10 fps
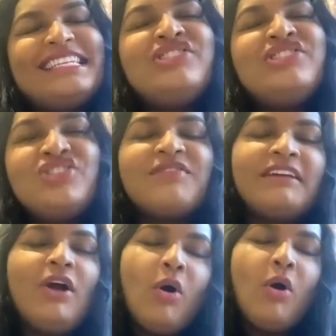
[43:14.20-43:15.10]
this
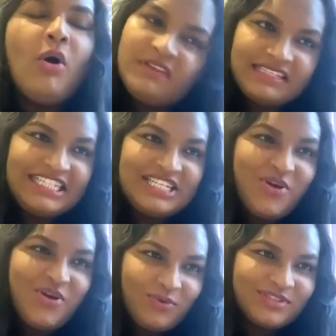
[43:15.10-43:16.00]
judge very obviously
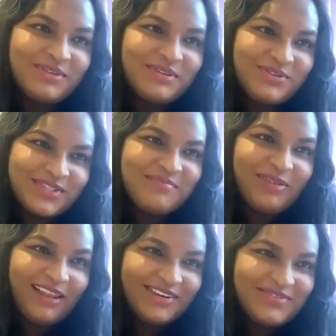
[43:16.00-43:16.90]
did not want to
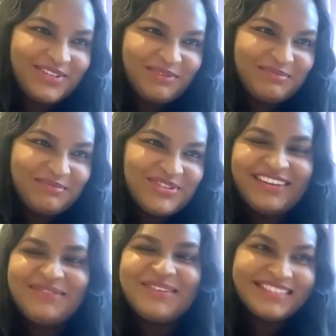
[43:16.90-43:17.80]
endorse a plan of
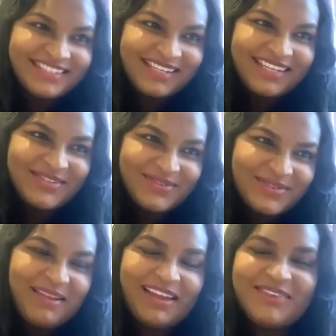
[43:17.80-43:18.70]
adoption, wanted to
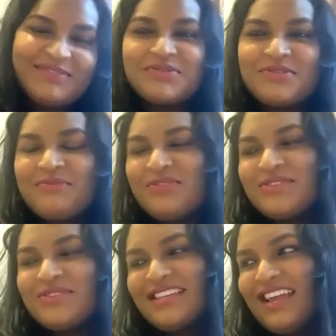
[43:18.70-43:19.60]
endorse a plan of
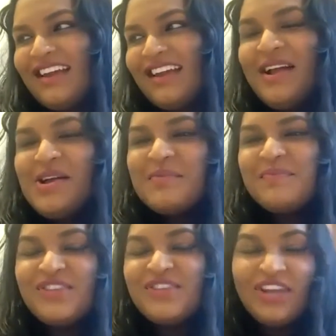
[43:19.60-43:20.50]
long-term foster care.
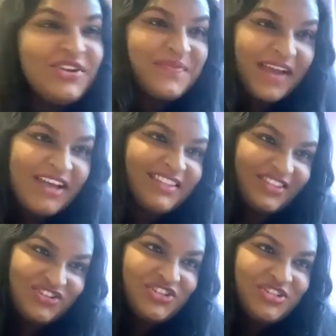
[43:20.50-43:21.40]
Turned
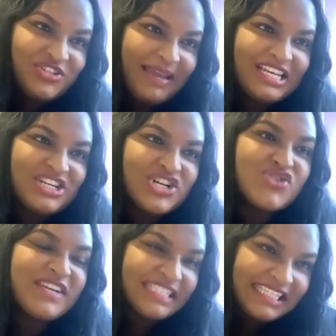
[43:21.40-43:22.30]
around in the judgment
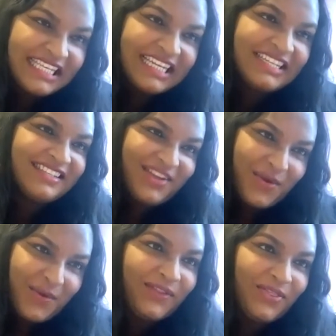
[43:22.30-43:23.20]
and criticised
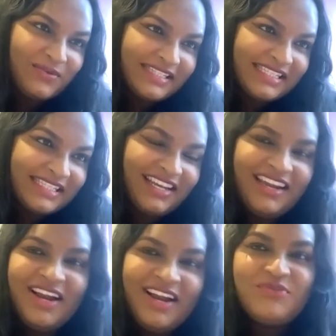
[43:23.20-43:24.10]
the local
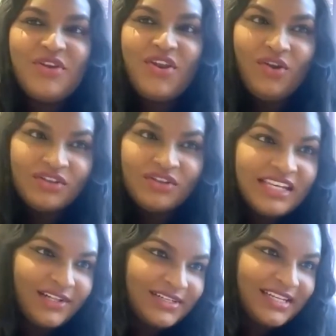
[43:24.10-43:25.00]
authority for
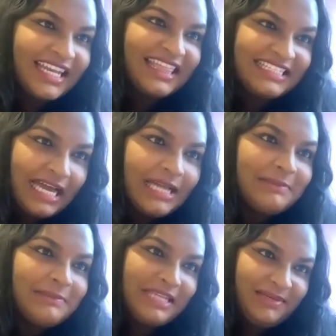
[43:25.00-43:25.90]
not including in the
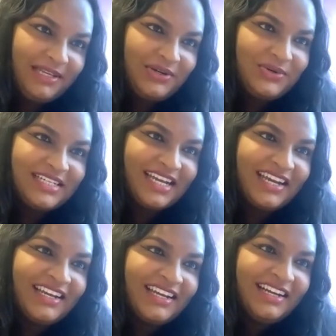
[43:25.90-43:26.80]
timetabling
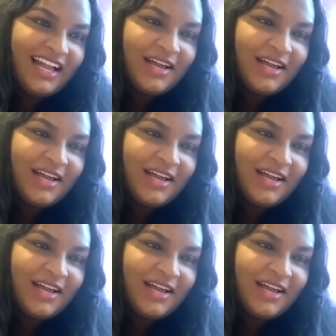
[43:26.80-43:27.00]
order